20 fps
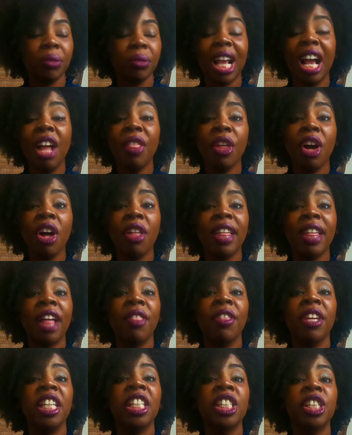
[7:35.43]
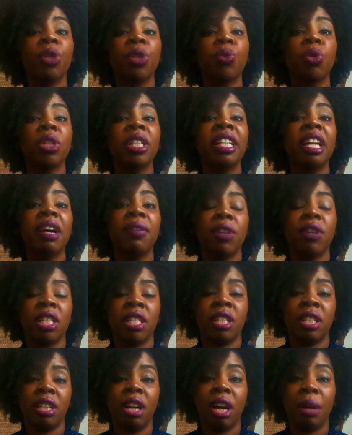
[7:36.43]
I thought that the itching would never
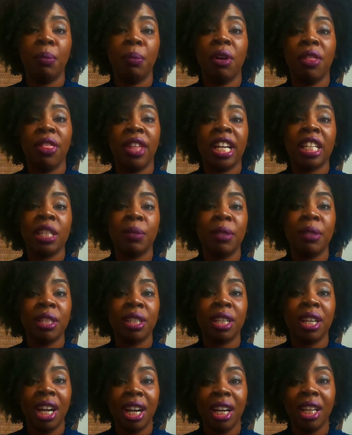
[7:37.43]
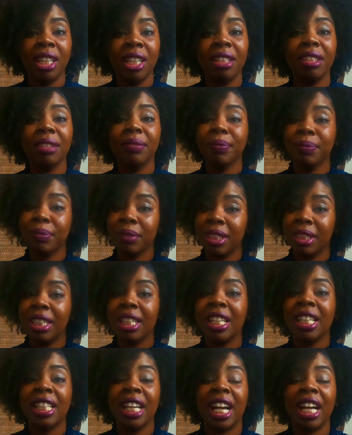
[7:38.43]
stop, but thanks be to God,
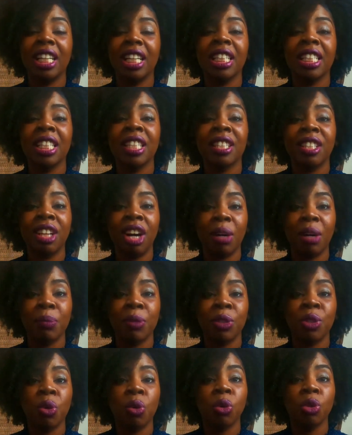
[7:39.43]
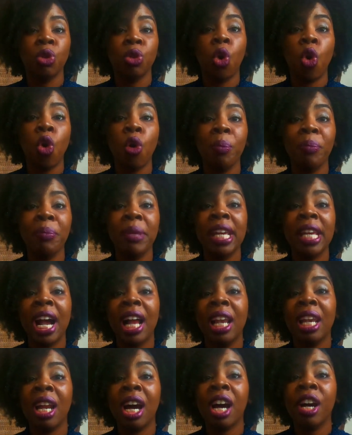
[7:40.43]
it, it stops. So don't be
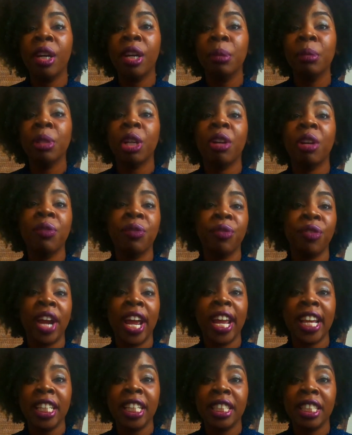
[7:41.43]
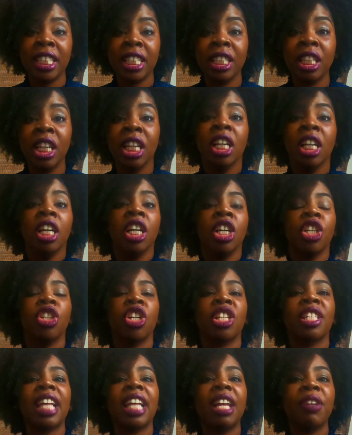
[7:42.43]
alarmed or frightened.
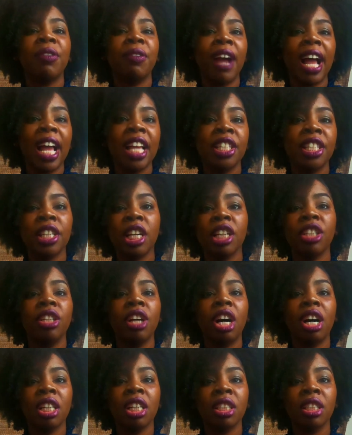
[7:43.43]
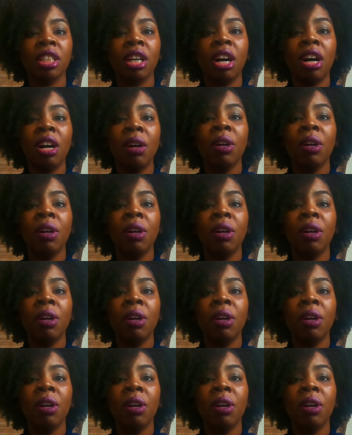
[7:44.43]
Just advise your doctor